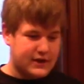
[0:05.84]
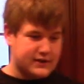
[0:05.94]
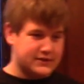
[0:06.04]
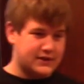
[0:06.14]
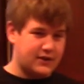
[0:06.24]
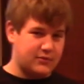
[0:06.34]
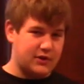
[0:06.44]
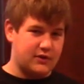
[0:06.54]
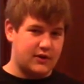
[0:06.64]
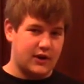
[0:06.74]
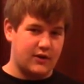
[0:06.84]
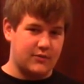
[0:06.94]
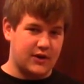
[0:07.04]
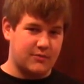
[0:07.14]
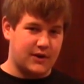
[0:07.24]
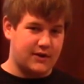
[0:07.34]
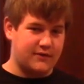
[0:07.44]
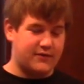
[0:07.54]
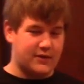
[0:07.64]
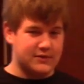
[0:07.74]
Today I'll be learning how to make my
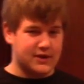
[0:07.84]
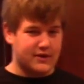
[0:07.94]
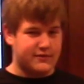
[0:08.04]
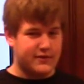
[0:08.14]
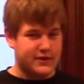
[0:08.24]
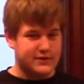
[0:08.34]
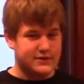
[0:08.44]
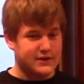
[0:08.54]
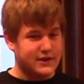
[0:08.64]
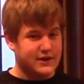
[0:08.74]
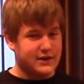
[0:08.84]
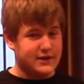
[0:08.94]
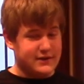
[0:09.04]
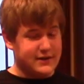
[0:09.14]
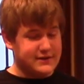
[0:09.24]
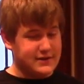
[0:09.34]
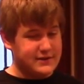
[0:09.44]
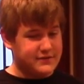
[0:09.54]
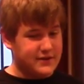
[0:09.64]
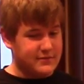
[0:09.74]
famous hot fudge. And yes, it
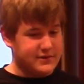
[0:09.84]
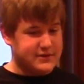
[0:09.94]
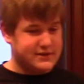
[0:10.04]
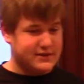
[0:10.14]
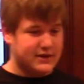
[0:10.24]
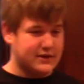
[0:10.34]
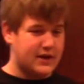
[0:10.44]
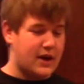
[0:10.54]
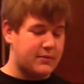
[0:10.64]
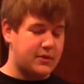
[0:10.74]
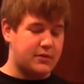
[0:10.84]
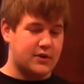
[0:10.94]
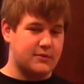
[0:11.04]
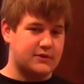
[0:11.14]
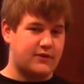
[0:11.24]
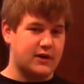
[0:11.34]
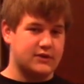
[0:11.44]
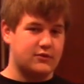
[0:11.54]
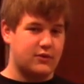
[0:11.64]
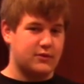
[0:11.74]
is famous. People come as far as
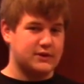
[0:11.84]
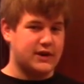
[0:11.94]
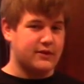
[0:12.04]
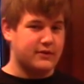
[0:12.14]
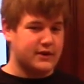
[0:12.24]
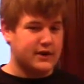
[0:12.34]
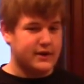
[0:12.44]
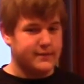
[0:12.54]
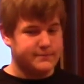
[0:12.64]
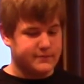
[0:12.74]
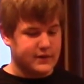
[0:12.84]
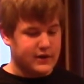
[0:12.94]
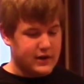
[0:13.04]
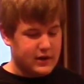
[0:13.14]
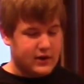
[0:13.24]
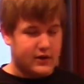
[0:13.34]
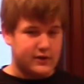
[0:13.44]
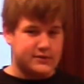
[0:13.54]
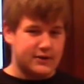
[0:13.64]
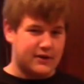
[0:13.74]
Northwest Iowa to get it. Or at
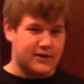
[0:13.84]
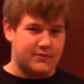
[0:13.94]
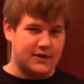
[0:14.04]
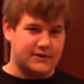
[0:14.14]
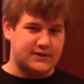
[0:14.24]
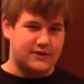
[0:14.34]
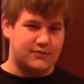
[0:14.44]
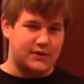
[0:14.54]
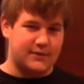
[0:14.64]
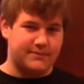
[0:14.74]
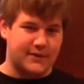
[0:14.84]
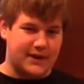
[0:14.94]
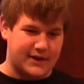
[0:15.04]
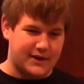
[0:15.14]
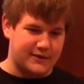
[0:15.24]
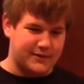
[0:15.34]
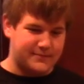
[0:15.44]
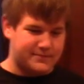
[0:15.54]
least my grandparents do, but I count it.